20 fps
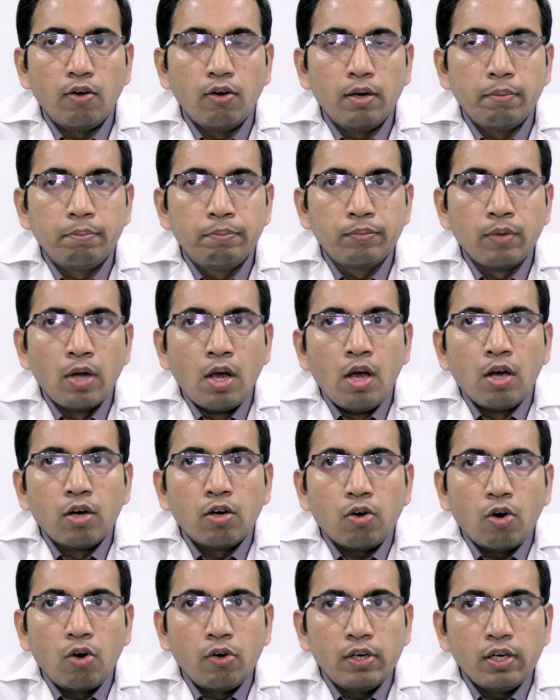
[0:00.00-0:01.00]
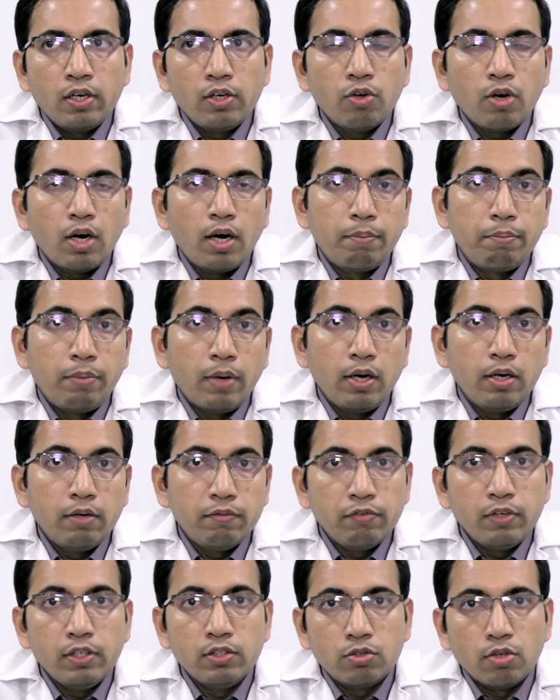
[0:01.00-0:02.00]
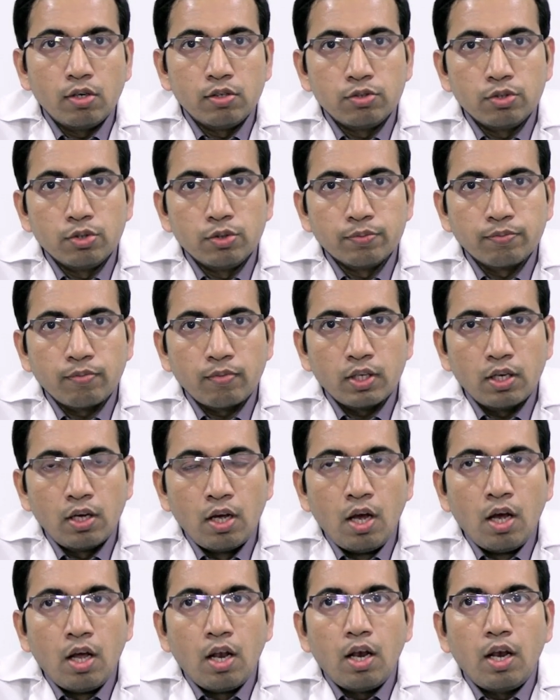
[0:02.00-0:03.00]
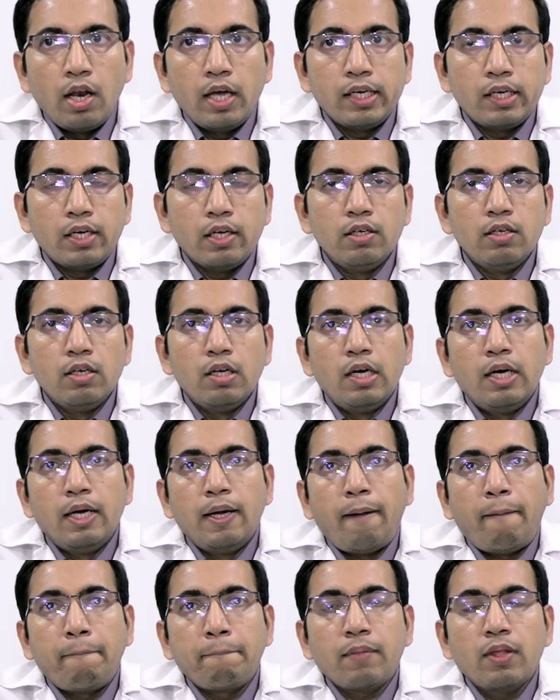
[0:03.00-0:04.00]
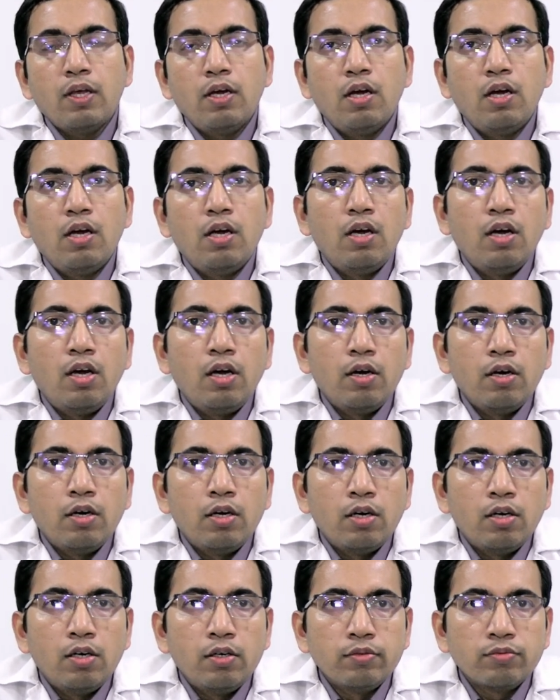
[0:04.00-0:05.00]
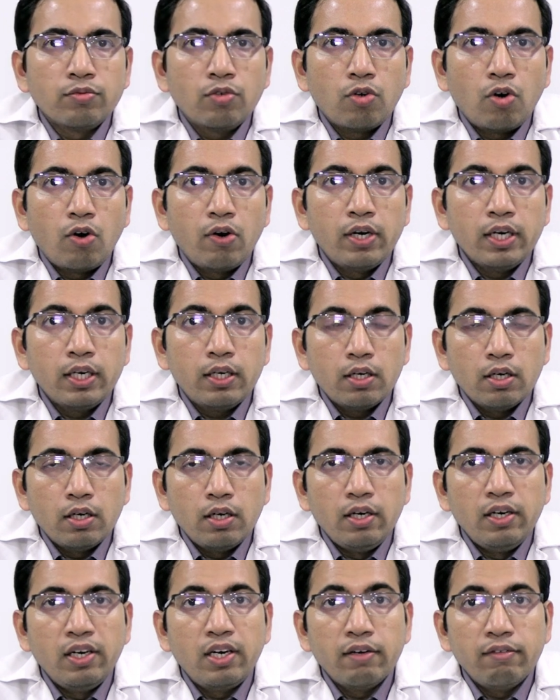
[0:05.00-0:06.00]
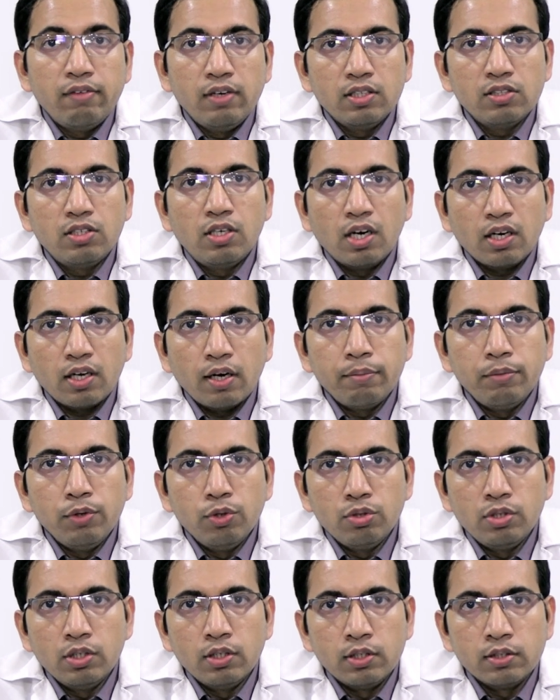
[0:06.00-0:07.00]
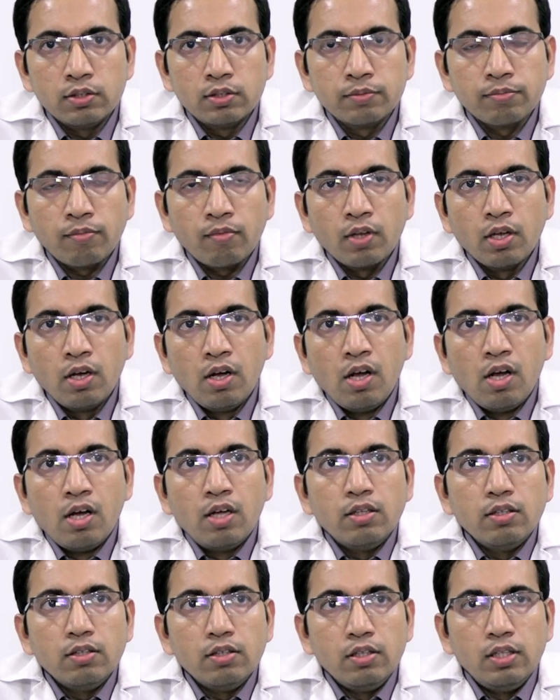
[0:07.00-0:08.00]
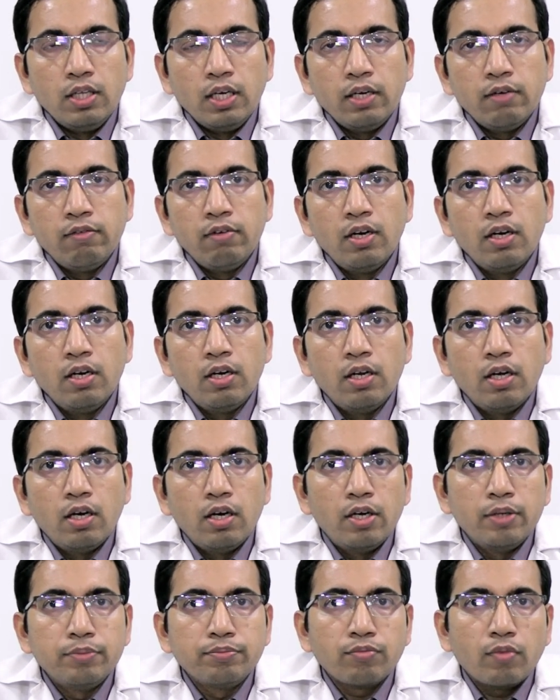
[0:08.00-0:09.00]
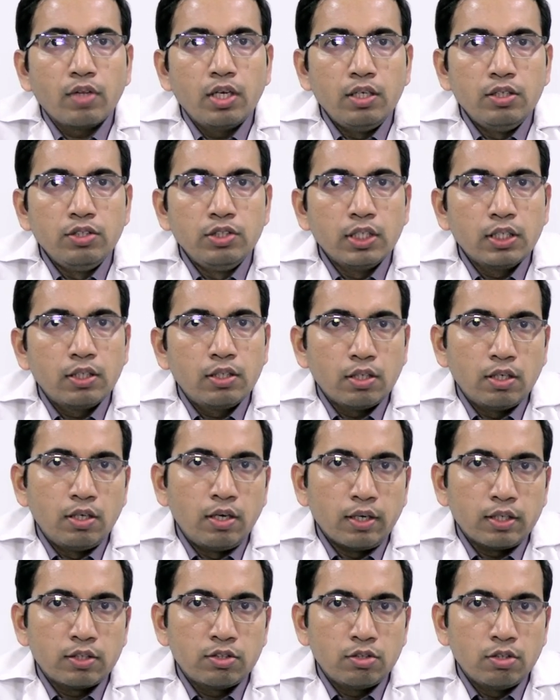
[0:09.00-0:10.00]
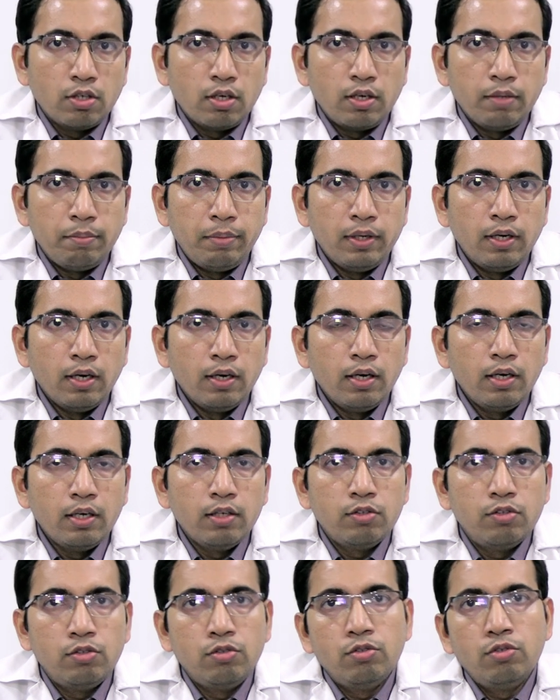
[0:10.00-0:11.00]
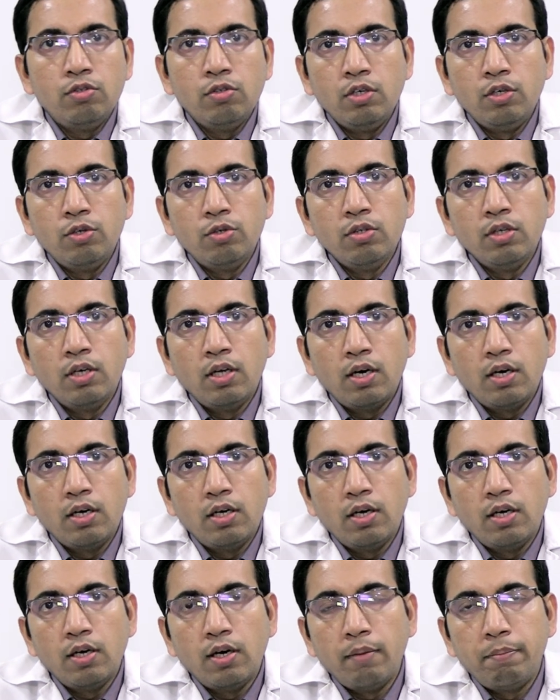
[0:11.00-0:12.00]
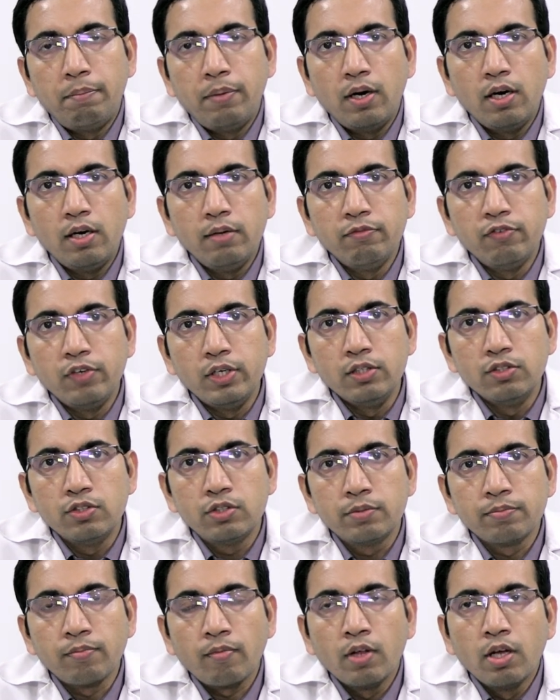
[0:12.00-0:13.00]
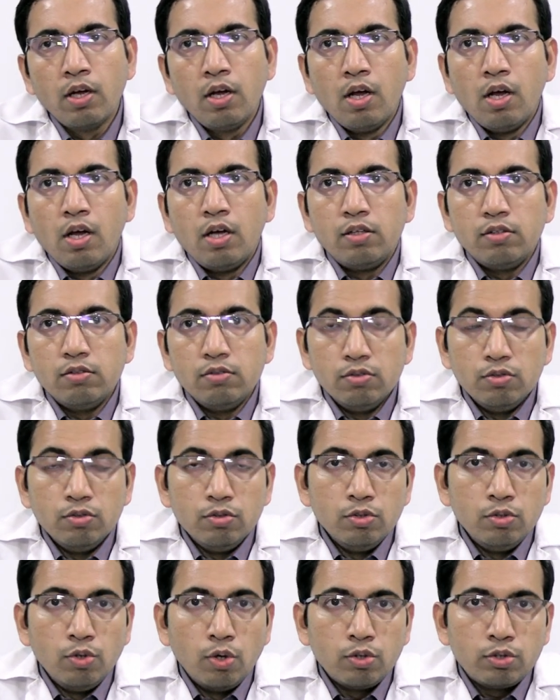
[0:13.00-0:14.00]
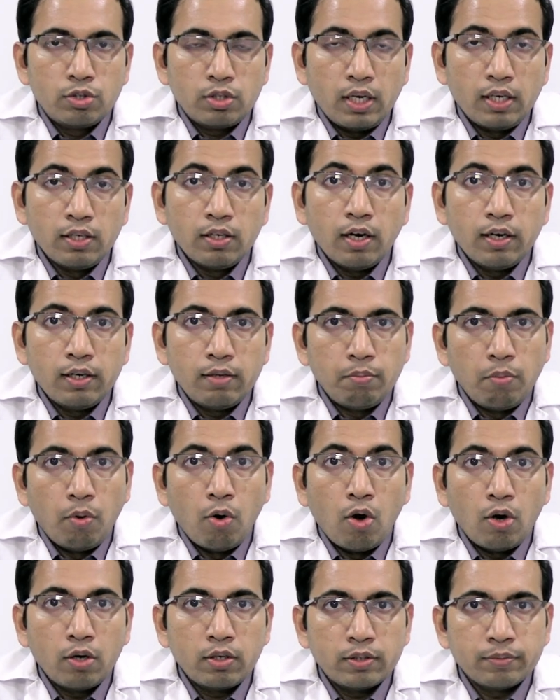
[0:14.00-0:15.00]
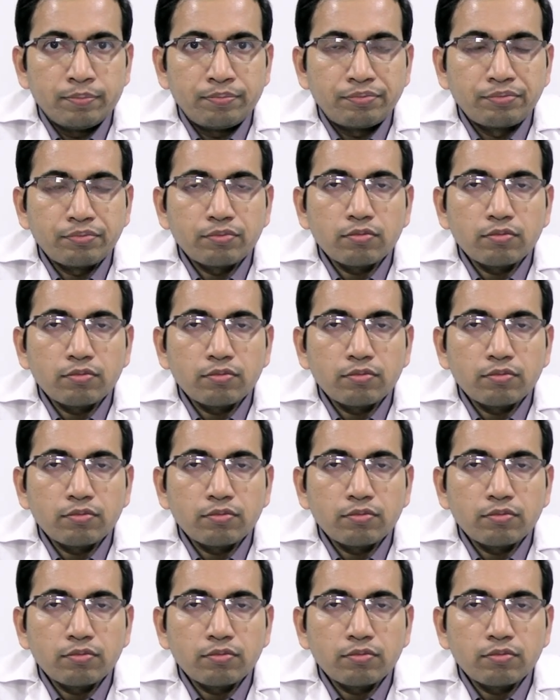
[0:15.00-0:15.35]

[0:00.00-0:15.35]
develop clot in your upper limb veins also like in uh, uh, chronic uh, intravenous drug abusers they will inject drugs repeatedly into their upper limb veins those can get blocked